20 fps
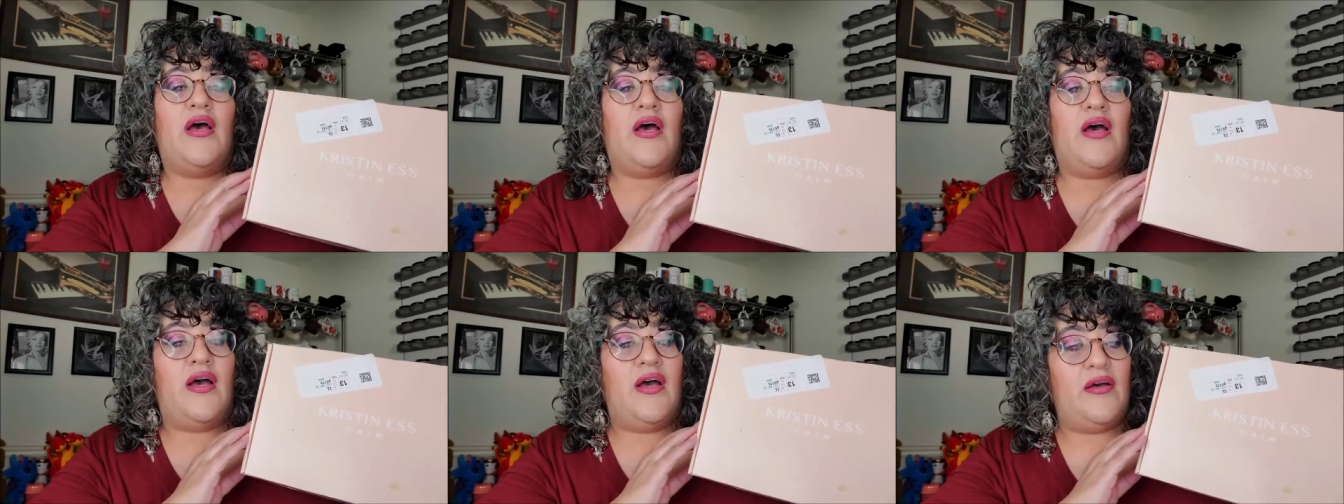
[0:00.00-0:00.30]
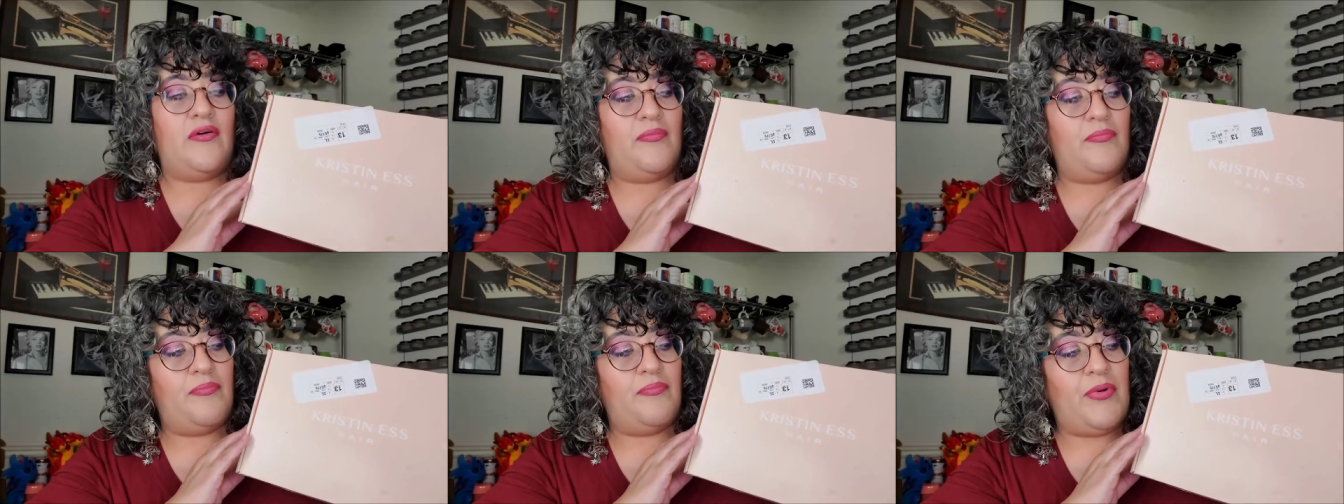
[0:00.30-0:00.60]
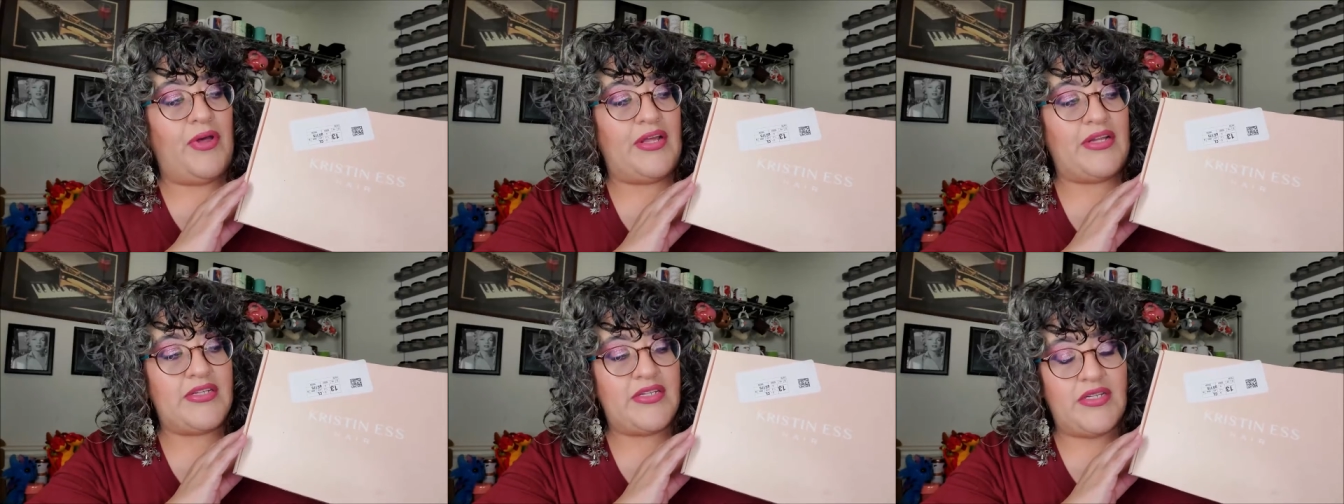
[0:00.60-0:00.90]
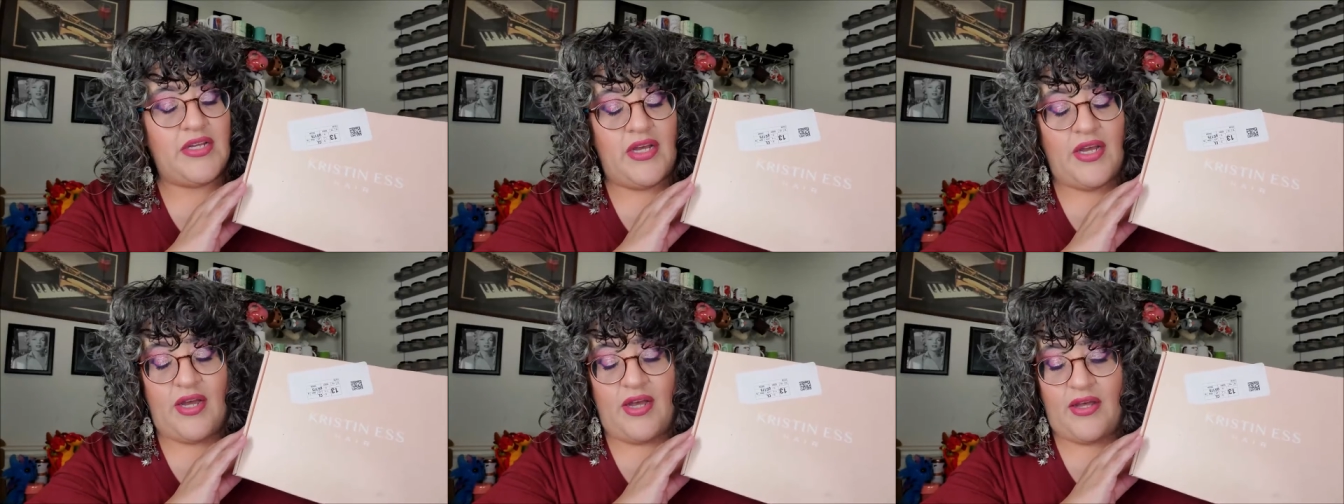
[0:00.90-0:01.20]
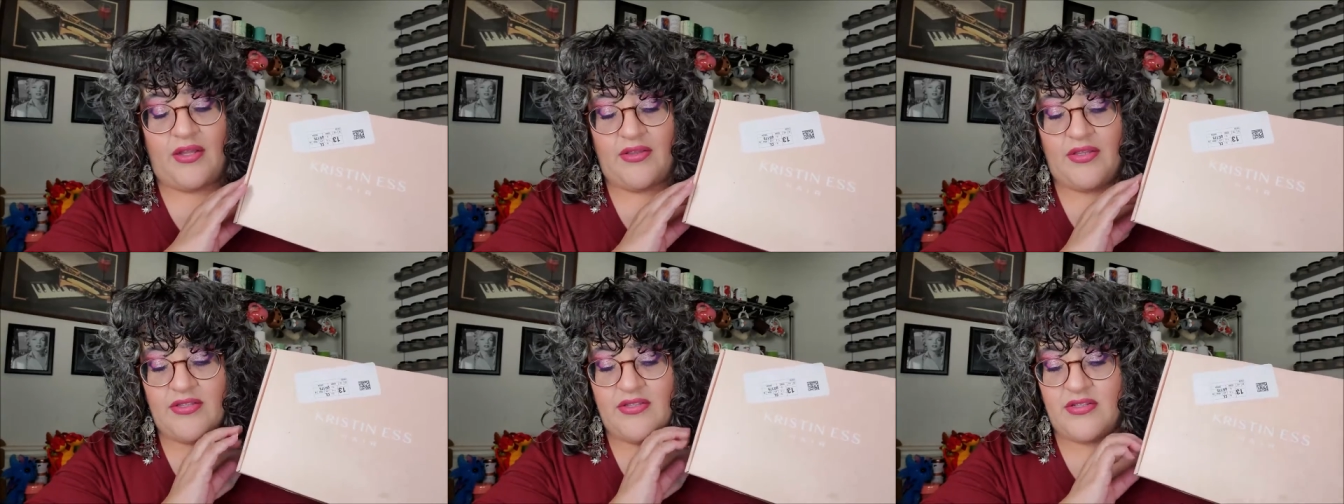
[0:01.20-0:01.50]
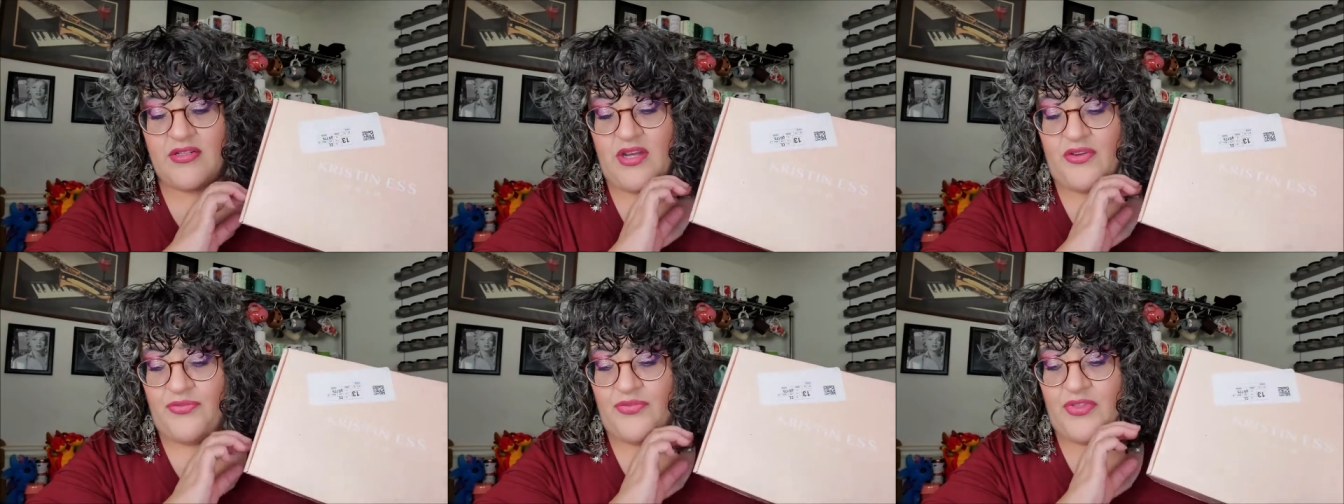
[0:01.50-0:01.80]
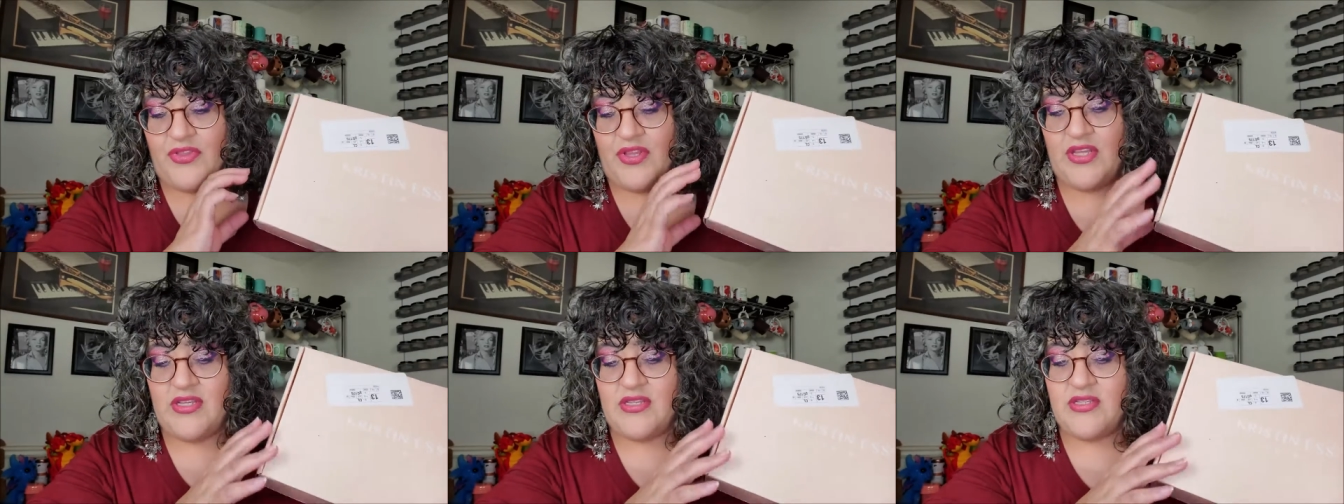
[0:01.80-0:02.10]
Uh, but uh, the stuff
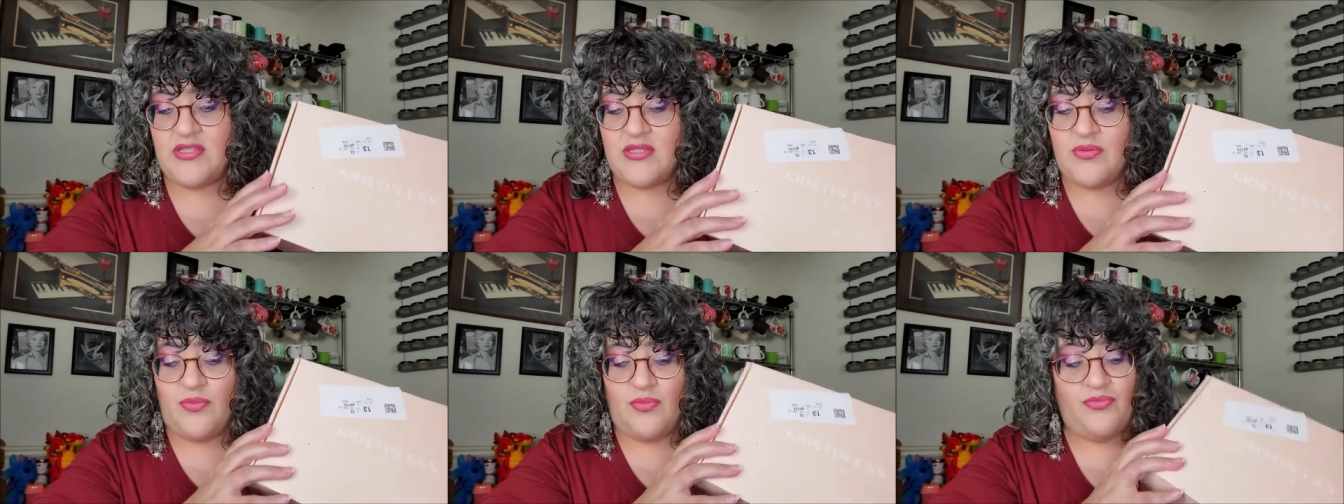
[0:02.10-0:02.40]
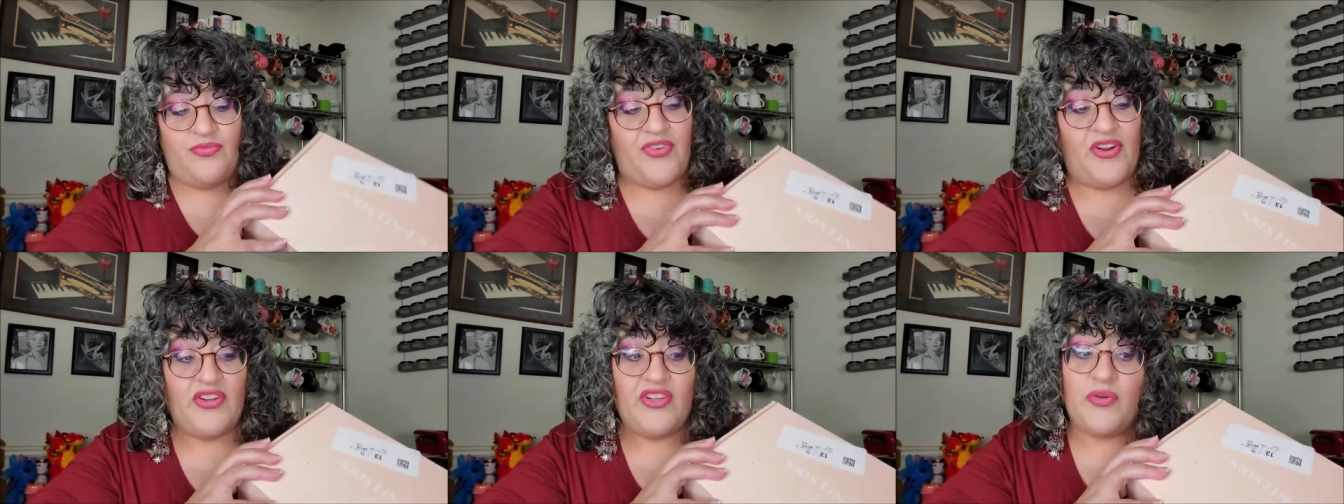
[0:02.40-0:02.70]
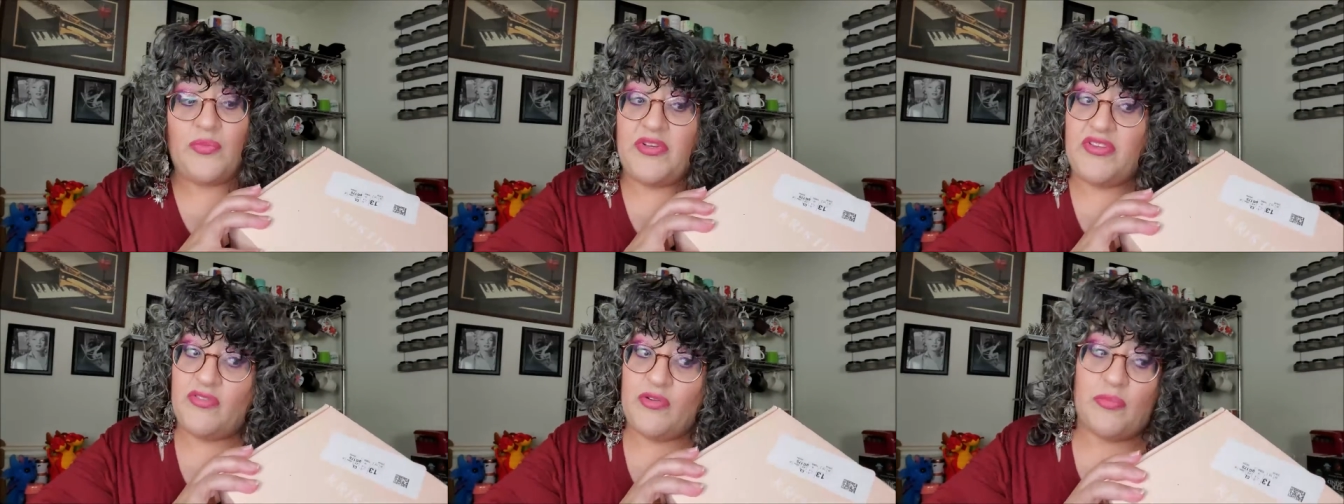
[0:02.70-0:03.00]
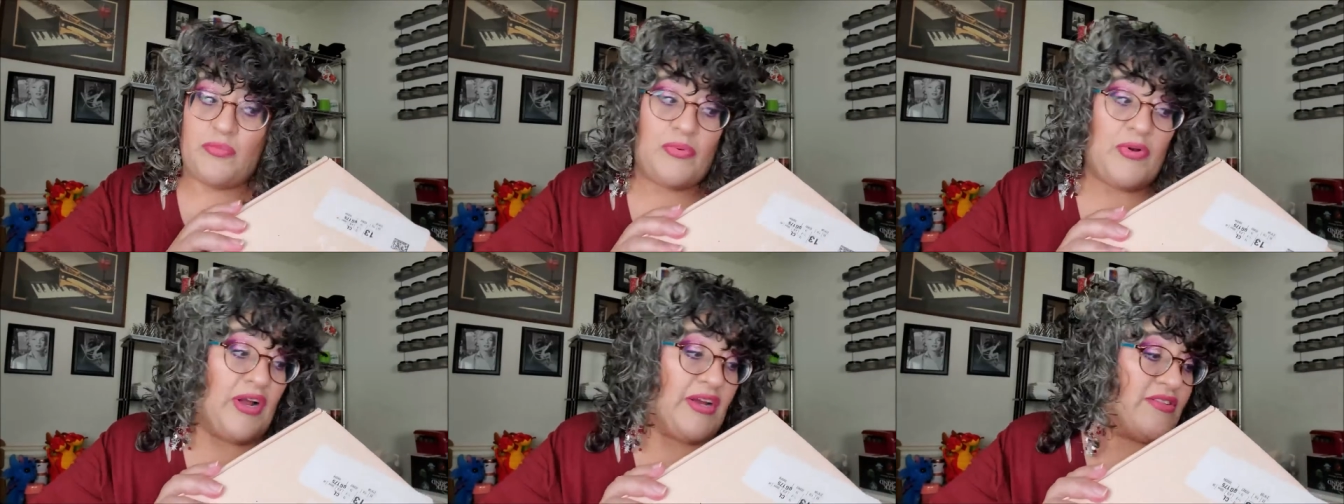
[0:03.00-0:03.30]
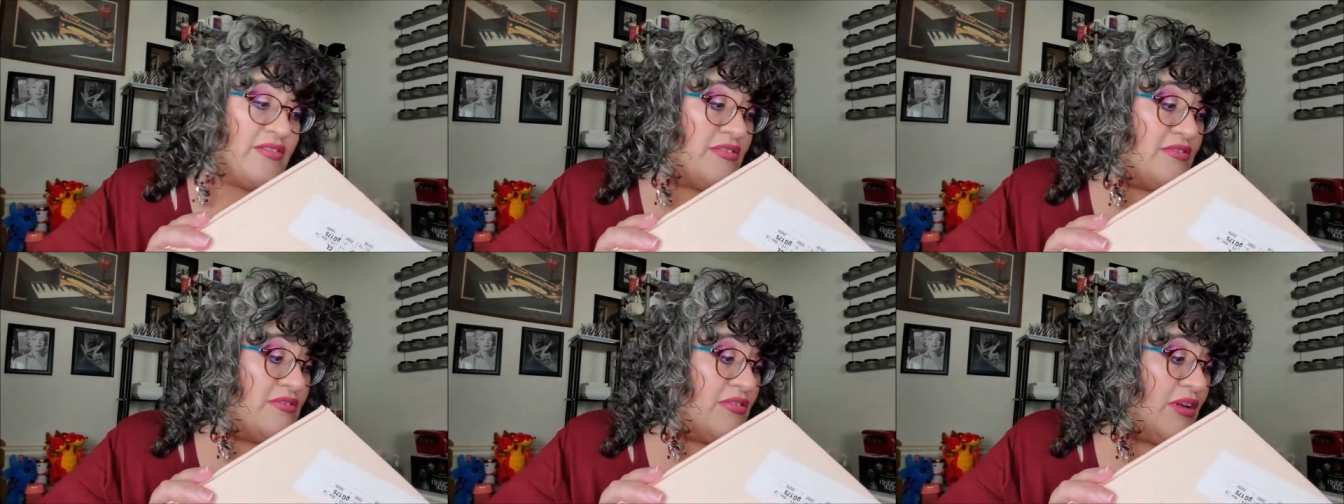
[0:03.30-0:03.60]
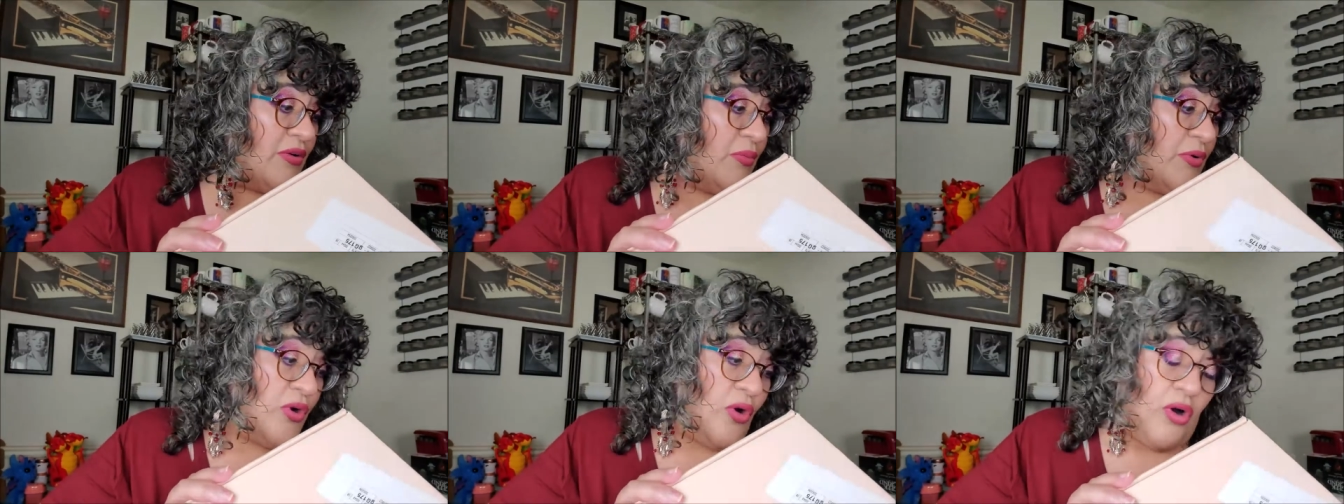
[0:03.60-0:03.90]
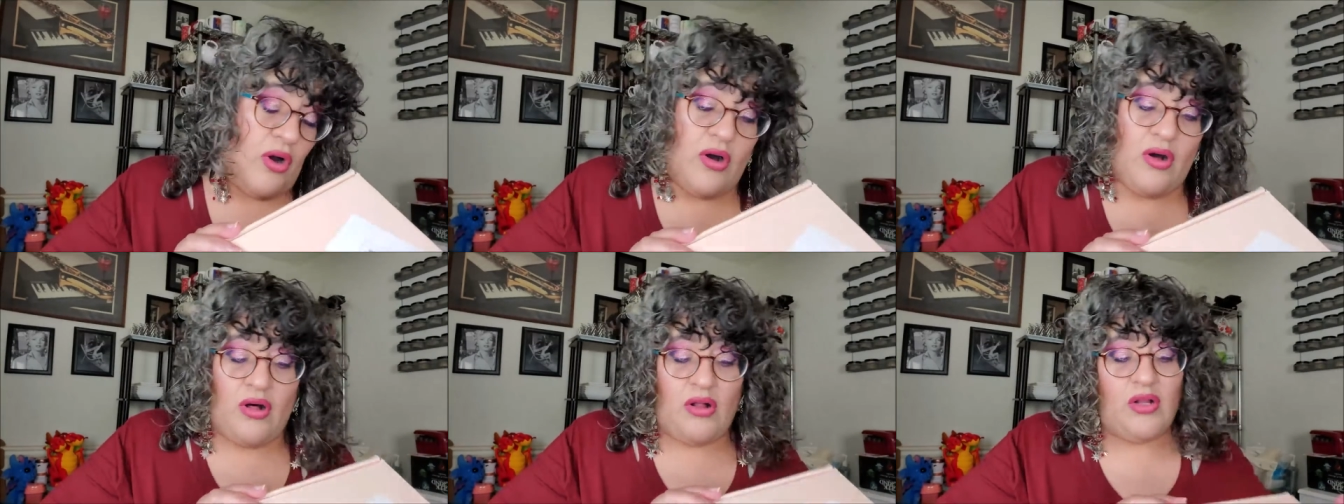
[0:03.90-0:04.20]
is fairly reasonable price as I
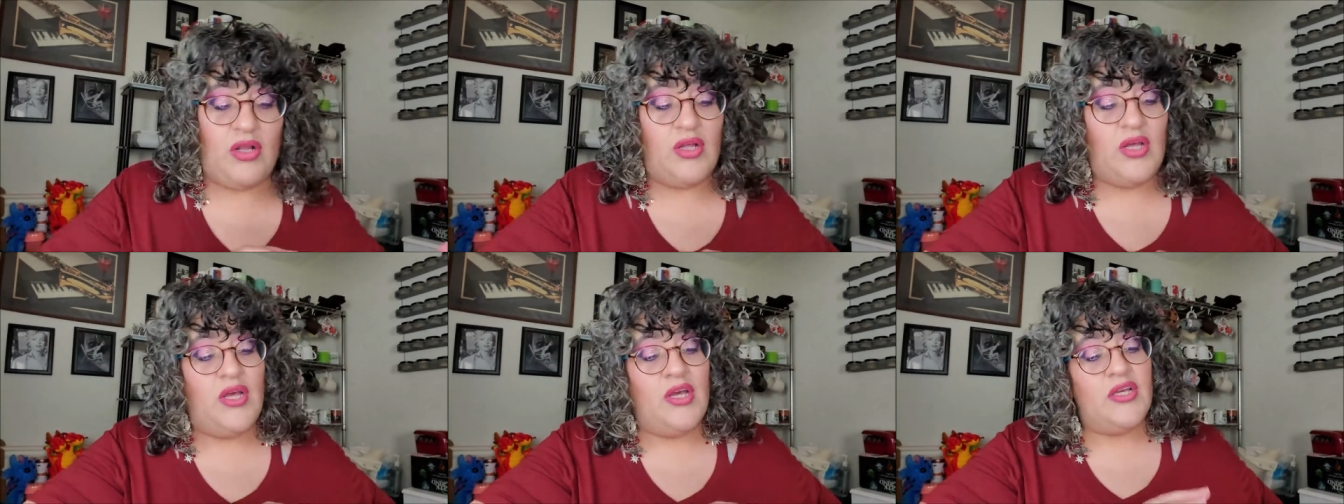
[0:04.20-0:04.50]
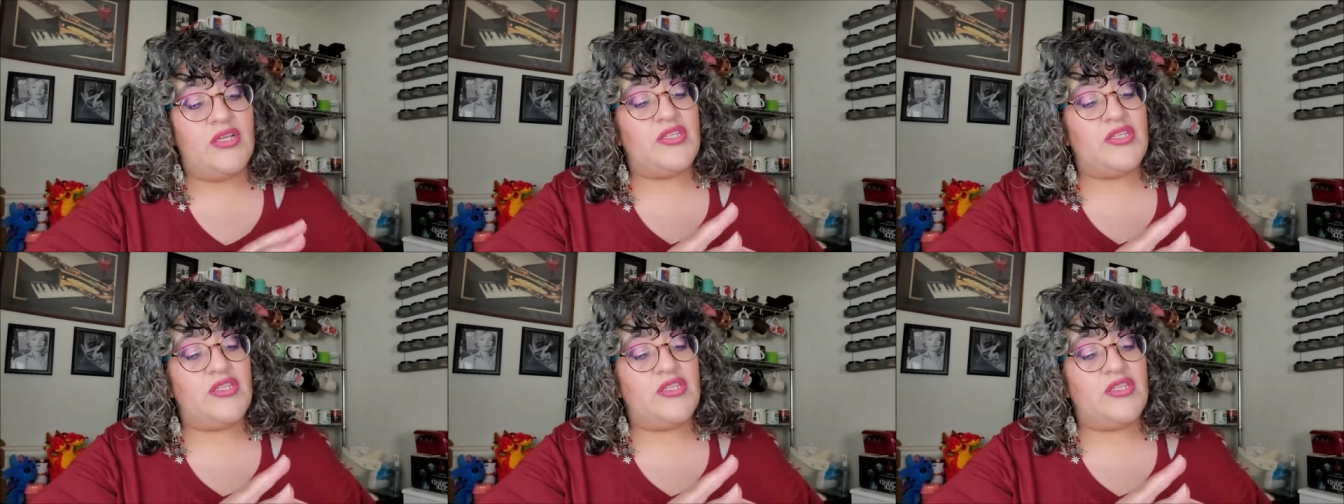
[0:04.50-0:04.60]
recall.